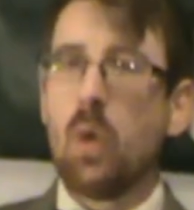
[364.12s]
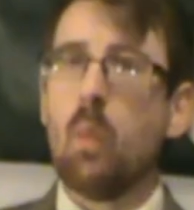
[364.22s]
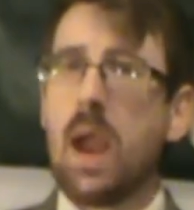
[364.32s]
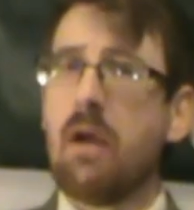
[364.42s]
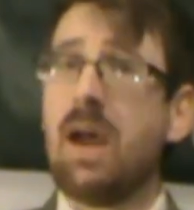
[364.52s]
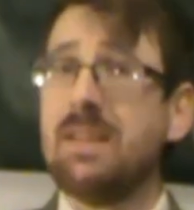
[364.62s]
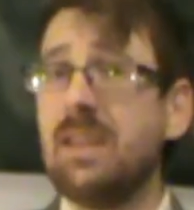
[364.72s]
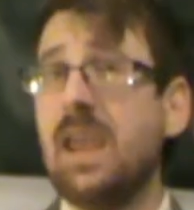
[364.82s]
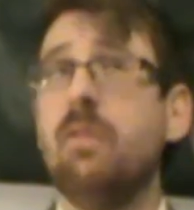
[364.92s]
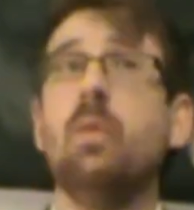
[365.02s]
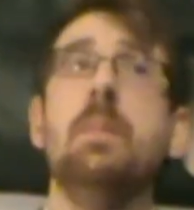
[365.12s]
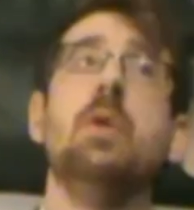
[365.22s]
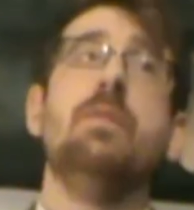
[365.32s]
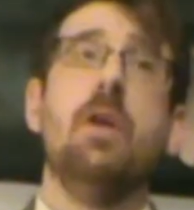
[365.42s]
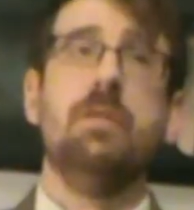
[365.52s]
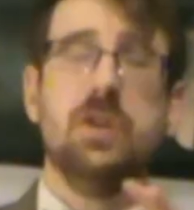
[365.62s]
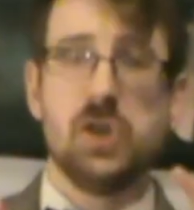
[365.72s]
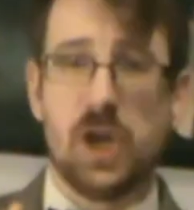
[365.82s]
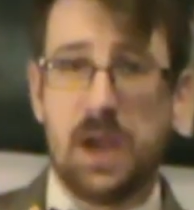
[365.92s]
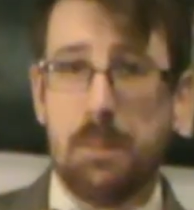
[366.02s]
Whereas if we move over to
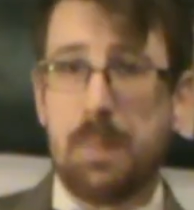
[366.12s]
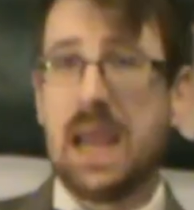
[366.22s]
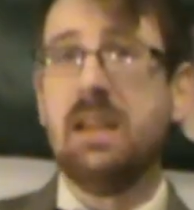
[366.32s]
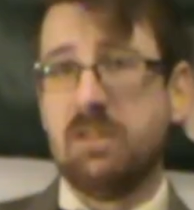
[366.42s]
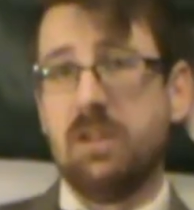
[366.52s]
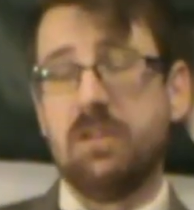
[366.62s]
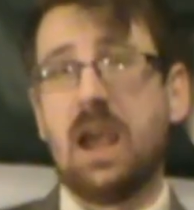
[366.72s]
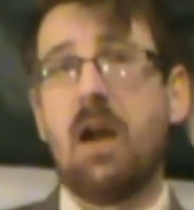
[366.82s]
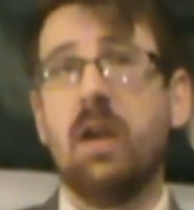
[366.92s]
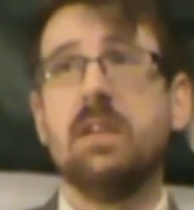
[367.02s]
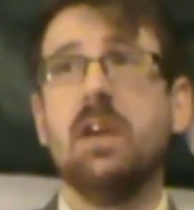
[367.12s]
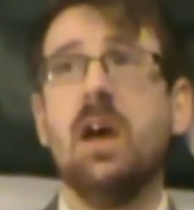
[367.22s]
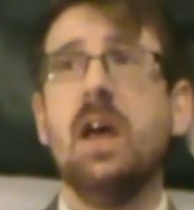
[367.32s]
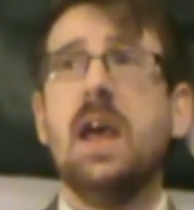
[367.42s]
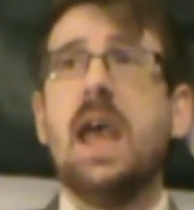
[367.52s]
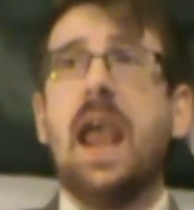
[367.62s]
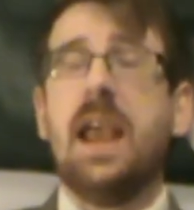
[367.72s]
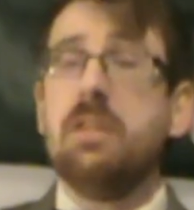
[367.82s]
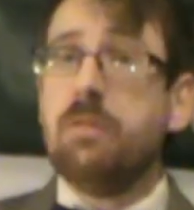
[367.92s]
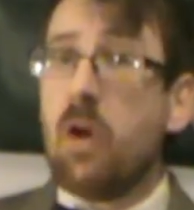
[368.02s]
Shayna Baszler's character,
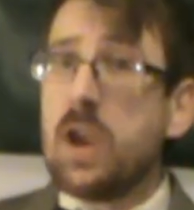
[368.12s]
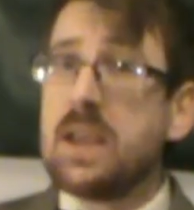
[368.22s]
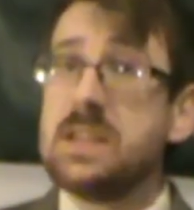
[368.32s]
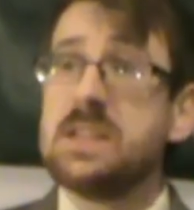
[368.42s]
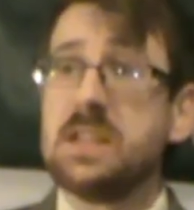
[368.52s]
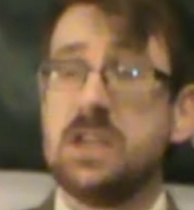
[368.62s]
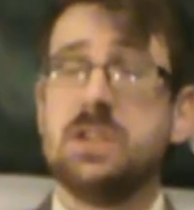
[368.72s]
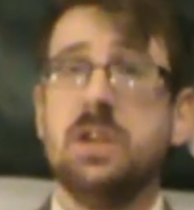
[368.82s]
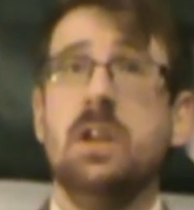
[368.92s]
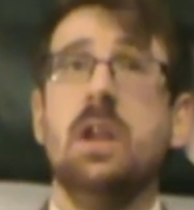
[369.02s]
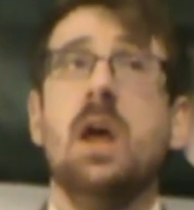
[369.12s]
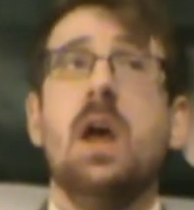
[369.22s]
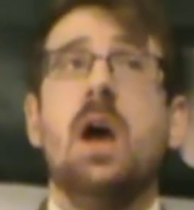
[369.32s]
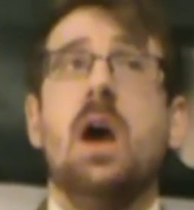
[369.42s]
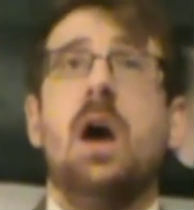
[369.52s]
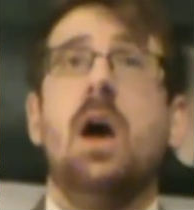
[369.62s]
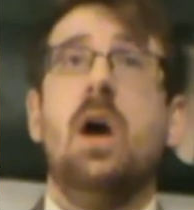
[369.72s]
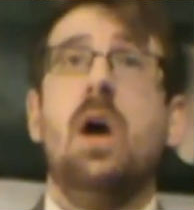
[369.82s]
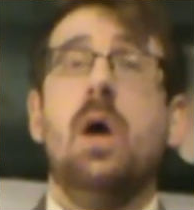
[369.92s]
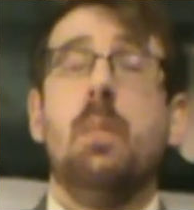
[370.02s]
it's very consistent.
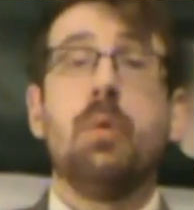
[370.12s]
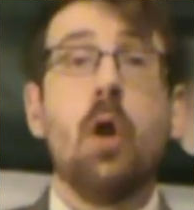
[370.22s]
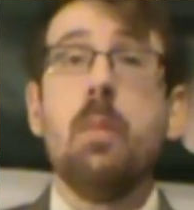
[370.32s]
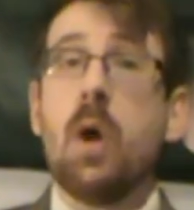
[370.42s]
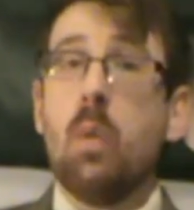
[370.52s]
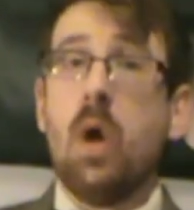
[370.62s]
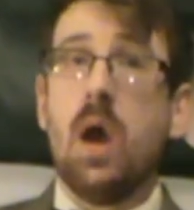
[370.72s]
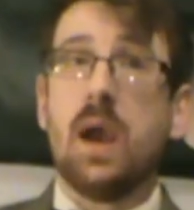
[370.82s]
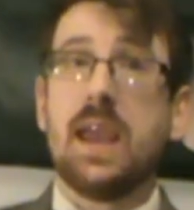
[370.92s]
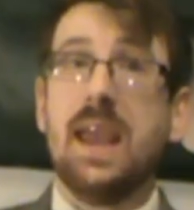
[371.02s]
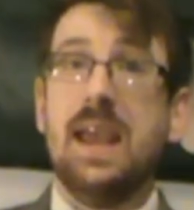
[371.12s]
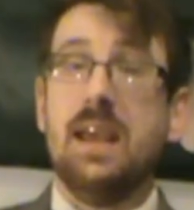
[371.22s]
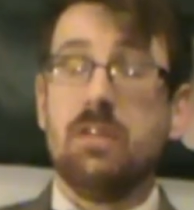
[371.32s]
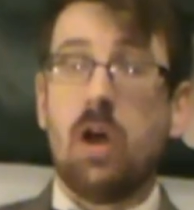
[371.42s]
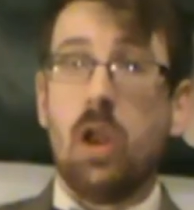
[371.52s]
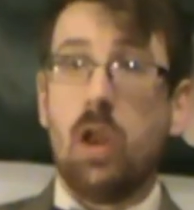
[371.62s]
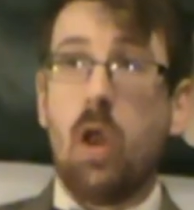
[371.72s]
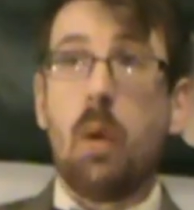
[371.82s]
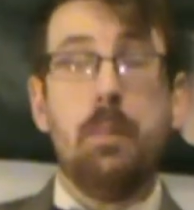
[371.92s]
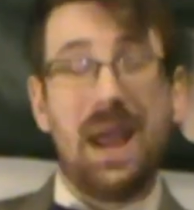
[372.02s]
Her promo work is a
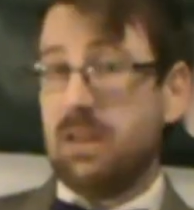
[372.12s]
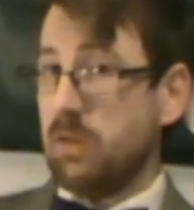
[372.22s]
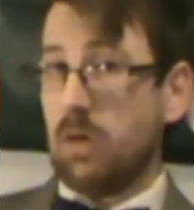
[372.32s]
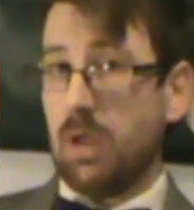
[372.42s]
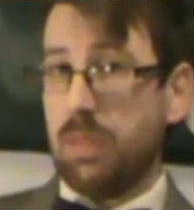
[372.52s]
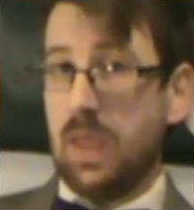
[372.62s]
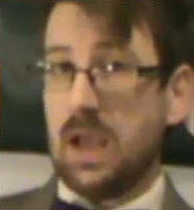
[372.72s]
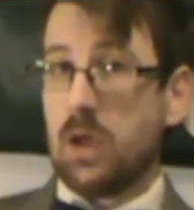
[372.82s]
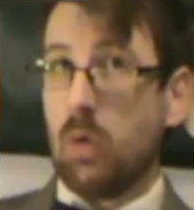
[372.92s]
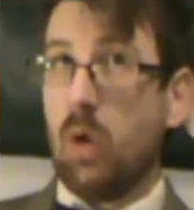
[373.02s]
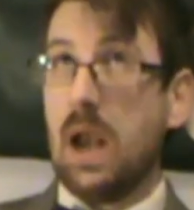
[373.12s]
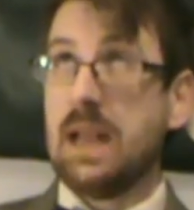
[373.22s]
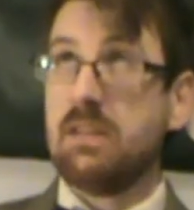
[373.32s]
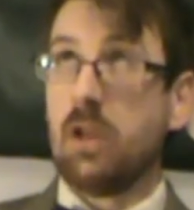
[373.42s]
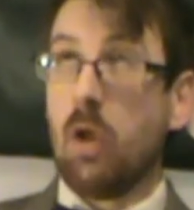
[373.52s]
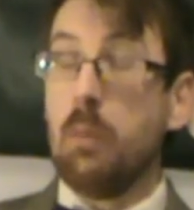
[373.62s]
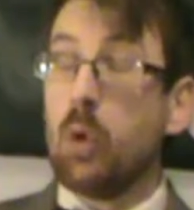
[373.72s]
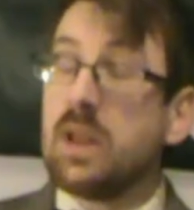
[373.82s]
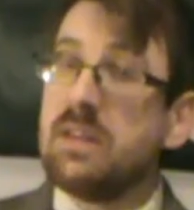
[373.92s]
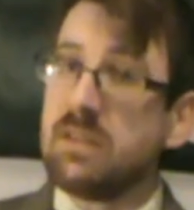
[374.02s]
lot better, I think, or at least a lot
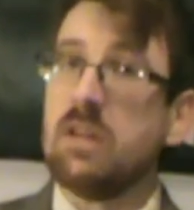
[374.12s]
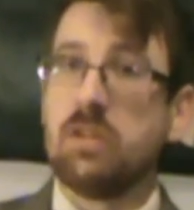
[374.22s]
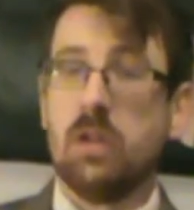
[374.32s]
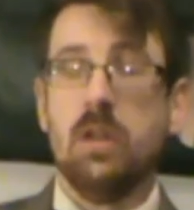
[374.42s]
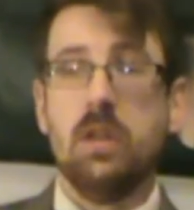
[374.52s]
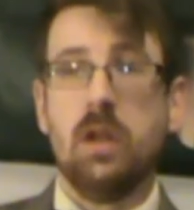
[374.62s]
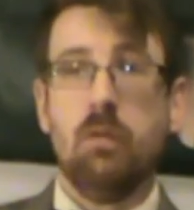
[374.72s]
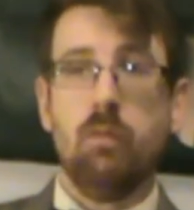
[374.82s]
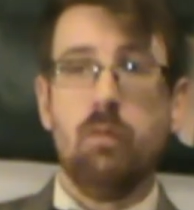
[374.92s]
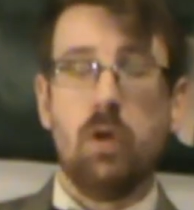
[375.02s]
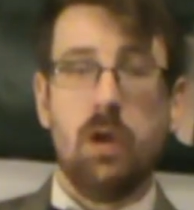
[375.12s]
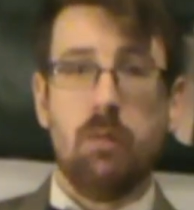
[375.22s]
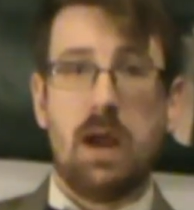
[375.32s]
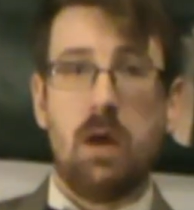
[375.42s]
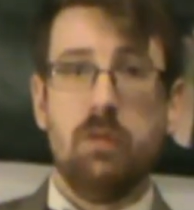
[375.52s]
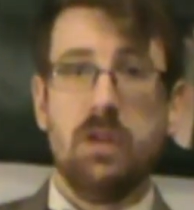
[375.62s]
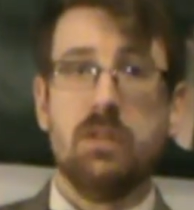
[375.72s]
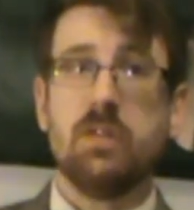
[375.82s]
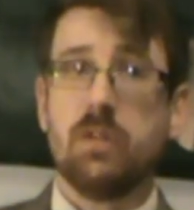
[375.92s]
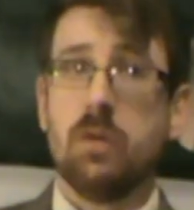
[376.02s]
more consistent than Ronda
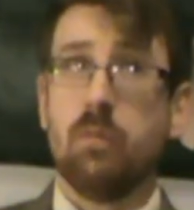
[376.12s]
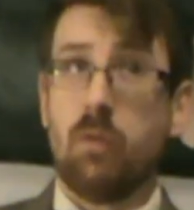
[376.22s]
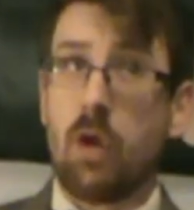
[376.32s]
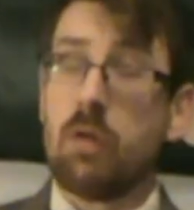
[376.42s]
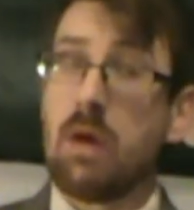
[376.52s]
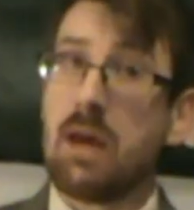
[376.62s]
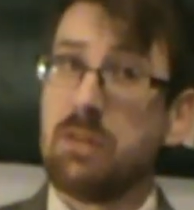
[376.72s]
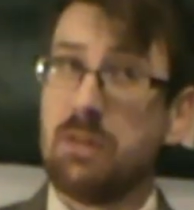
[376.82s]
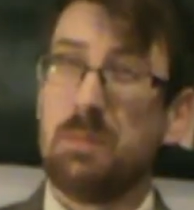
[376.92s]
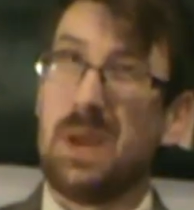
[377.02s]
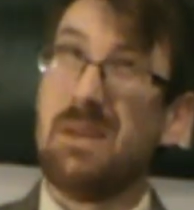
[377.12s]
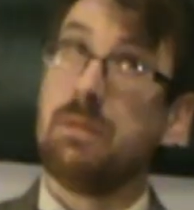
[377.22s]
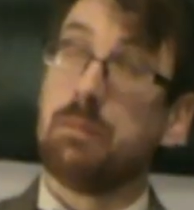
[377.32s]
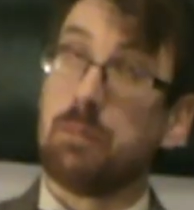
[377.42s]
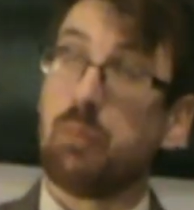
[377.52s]
Rousey's. Ronda Rousey's been